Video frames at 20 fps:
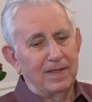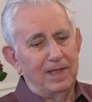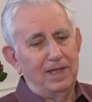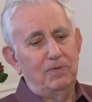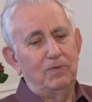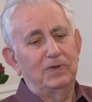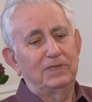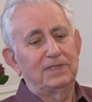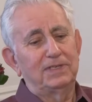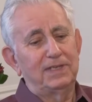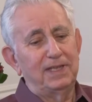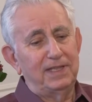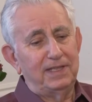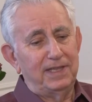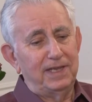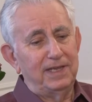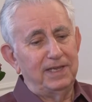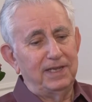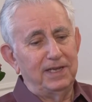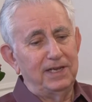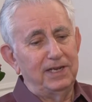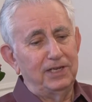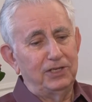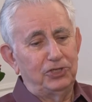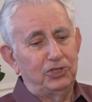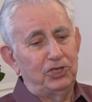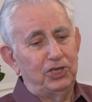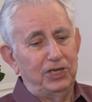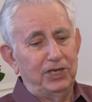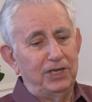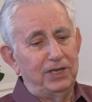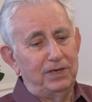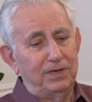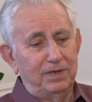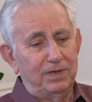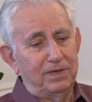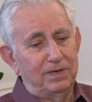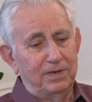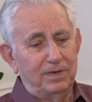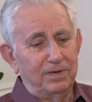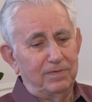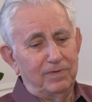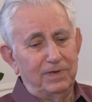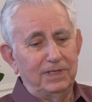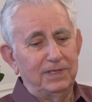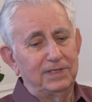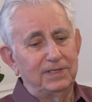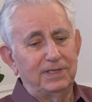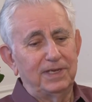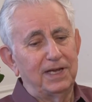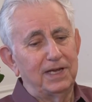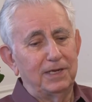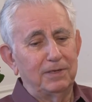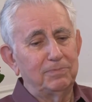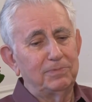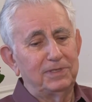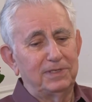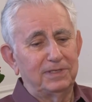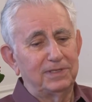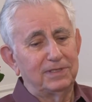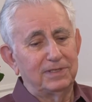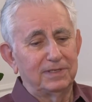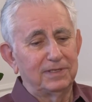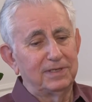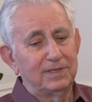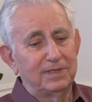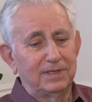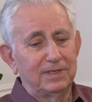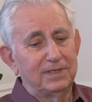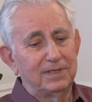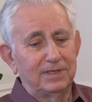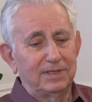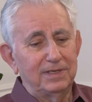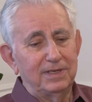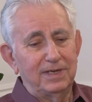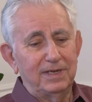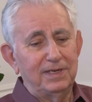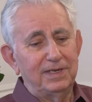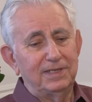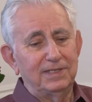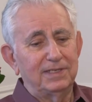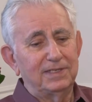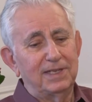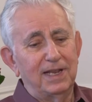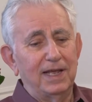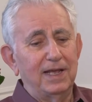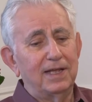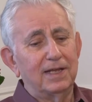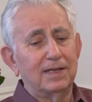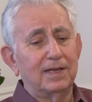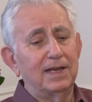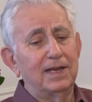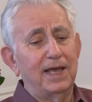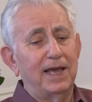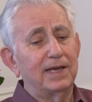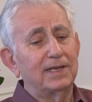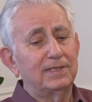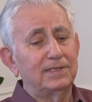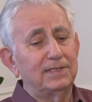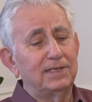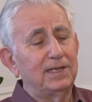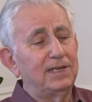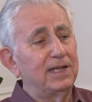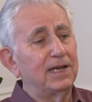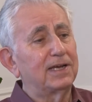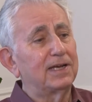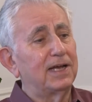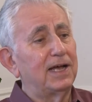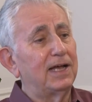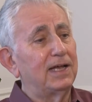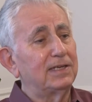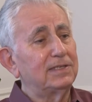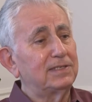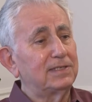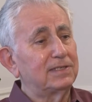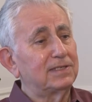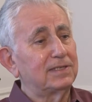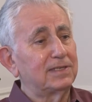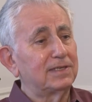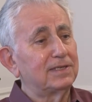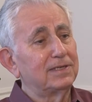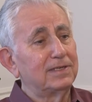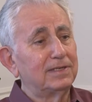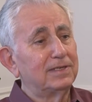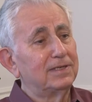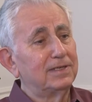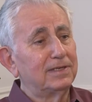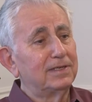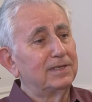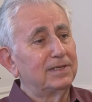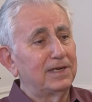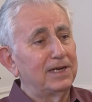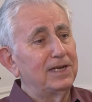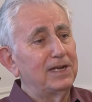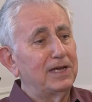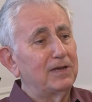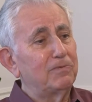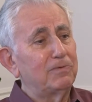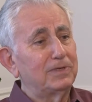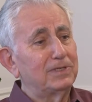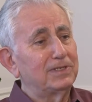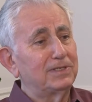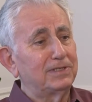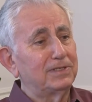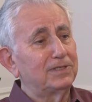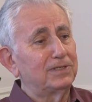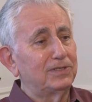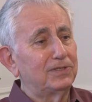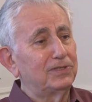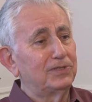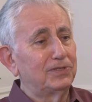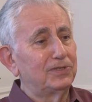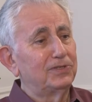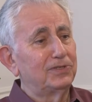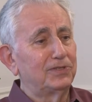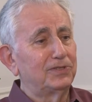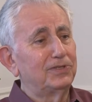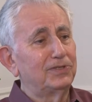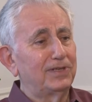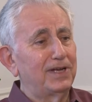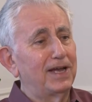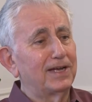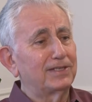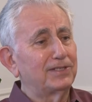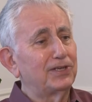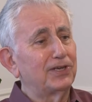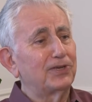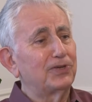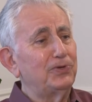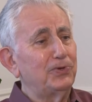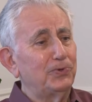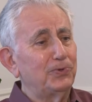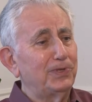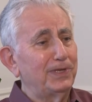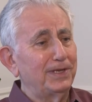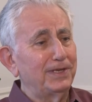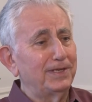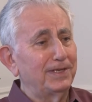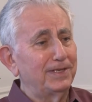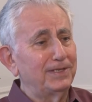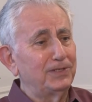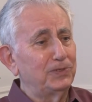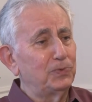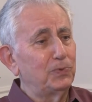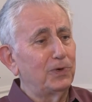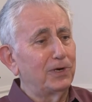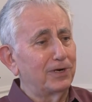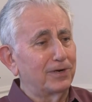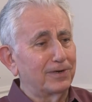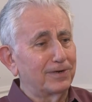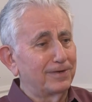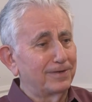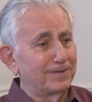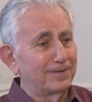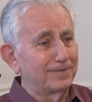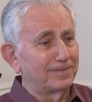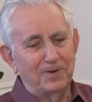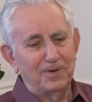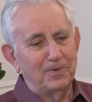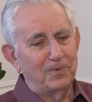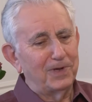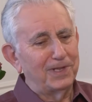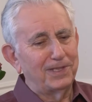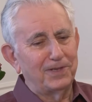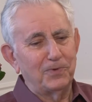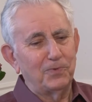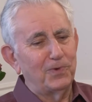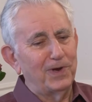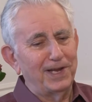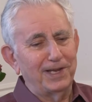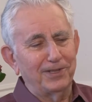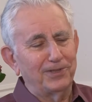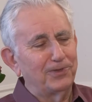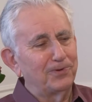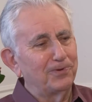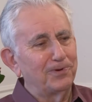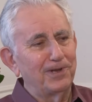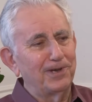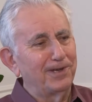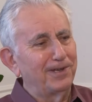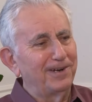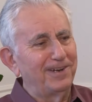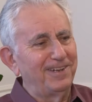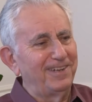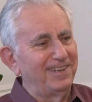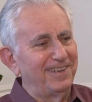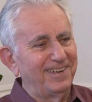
He was sitting in a chair with his arms and his legs in a cast, and I was executing his work. What a way to learn.